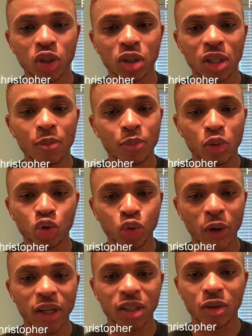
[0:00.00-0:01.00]
simple
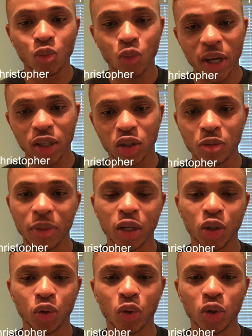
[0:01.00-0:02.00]
tricks and ways to
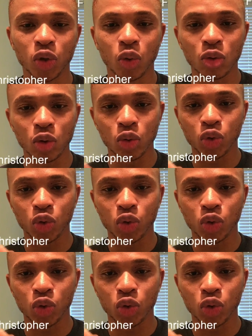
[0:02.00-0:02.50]
make sure you don't